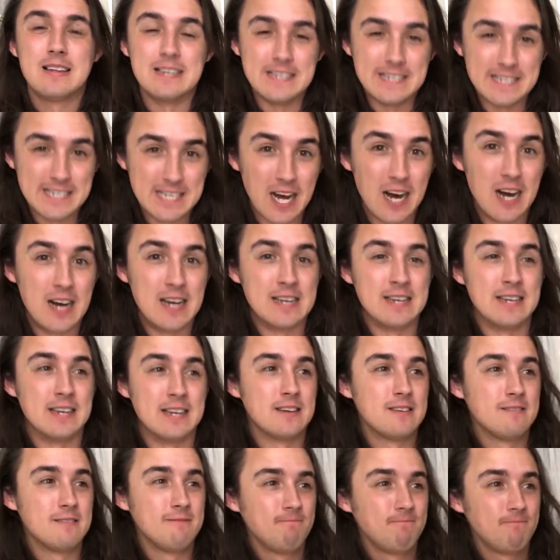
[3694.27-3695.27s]
done.
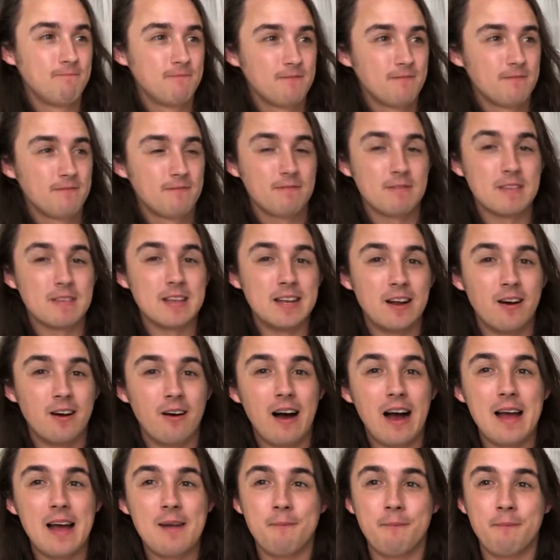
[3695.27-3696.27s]
You know,
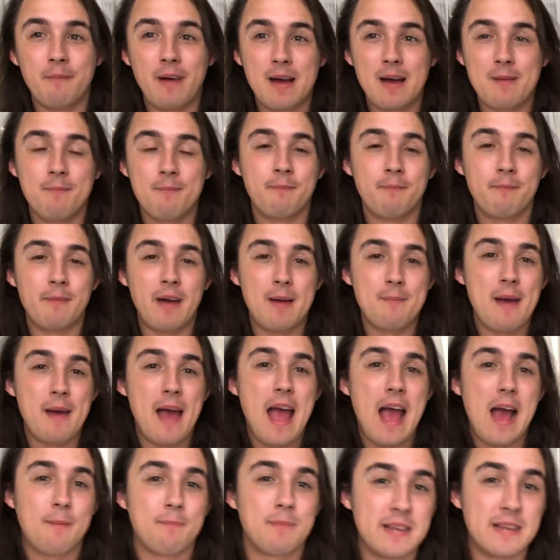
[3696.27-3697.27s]
I'm
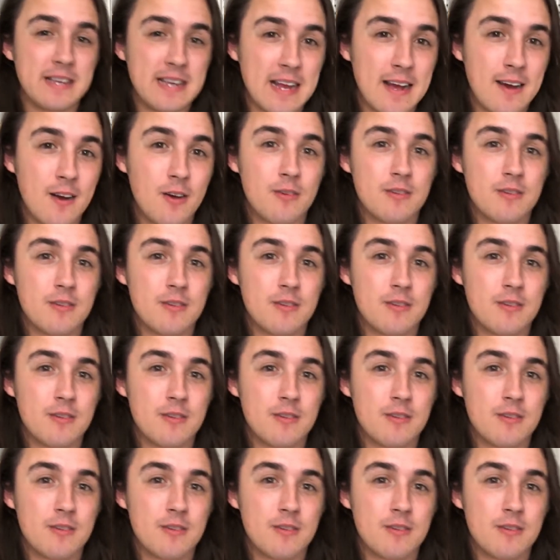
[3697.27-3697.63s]
happy now.